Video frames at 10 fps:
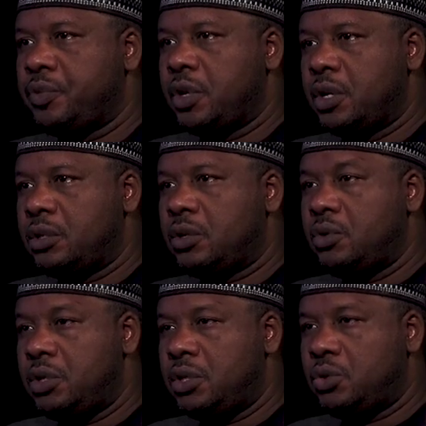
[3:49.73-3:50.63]
uh,
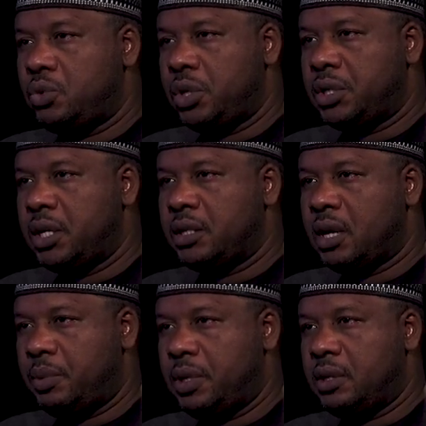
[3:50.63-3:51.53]
security situation is
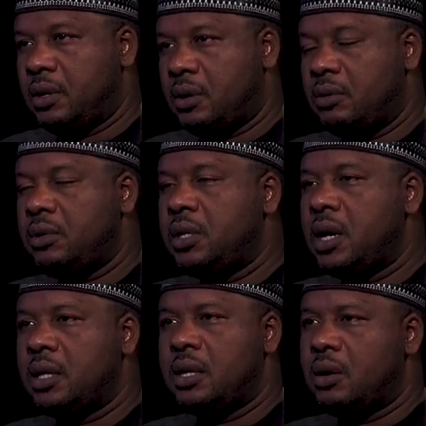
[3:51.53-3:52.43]
happening in the country,
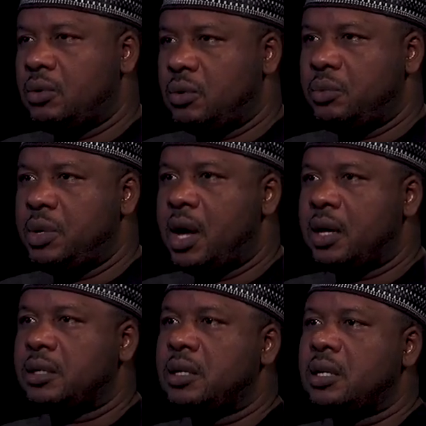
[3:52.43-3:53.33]
and there will not be
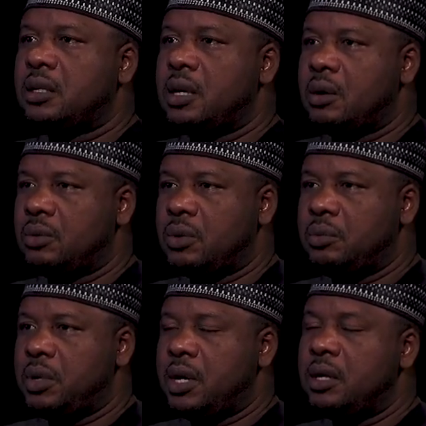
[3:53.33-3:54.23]
action, there will
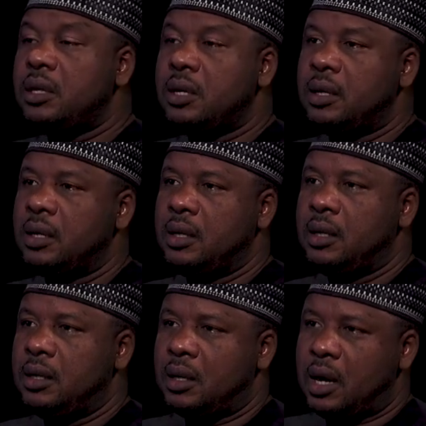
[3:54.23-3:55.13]
not be anything.
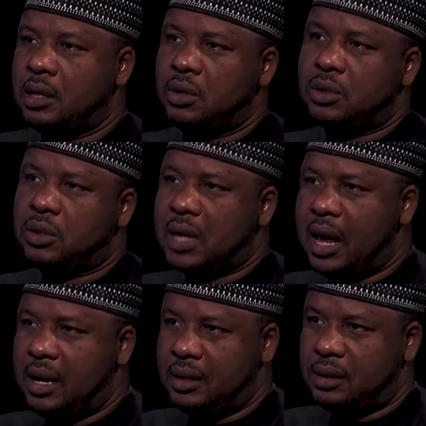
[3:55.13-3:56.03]
Mm. Uh, just
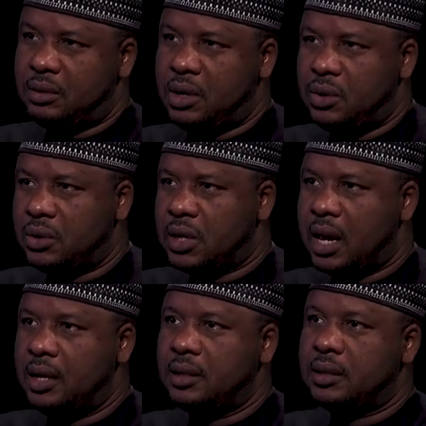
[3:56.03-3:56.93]
silence, radio
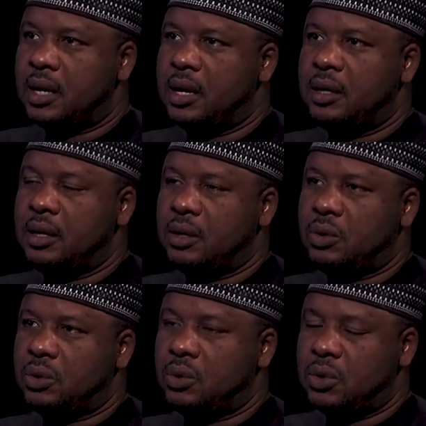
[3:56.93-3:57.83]
silence, and I think it
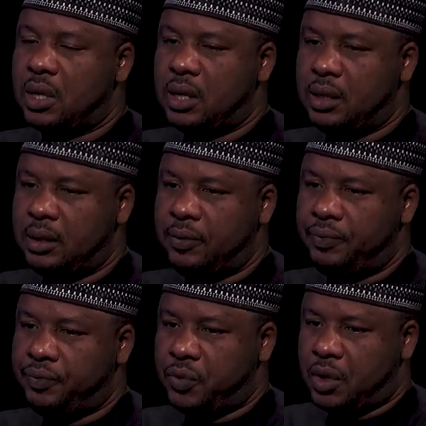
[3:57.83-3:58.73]
was totally
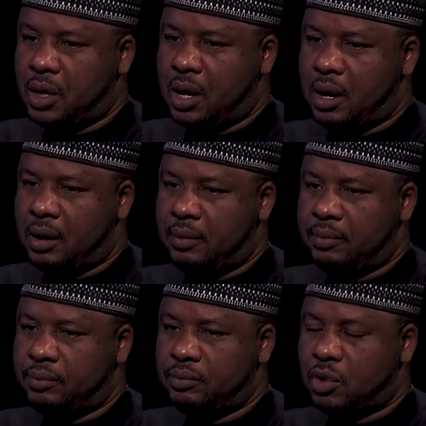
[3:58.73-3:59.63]

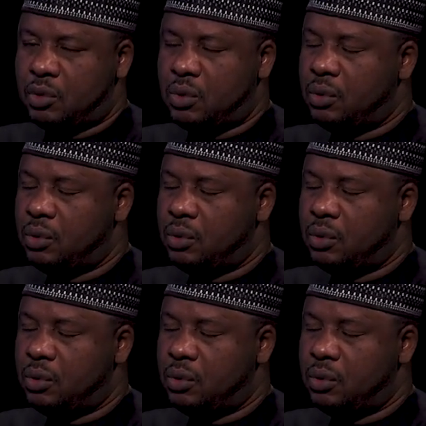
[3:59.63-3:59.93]
um, uncalled